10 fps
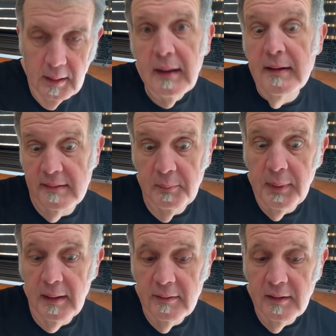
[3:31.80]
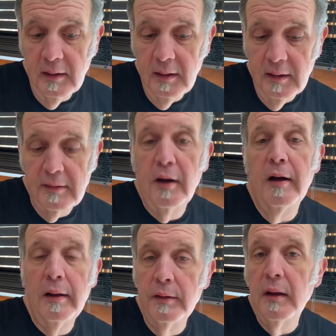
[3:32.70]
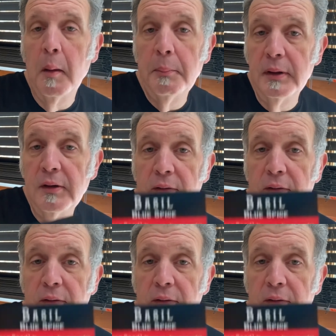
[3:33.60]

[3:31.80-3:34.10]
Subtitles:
It's a basil. It's called Blue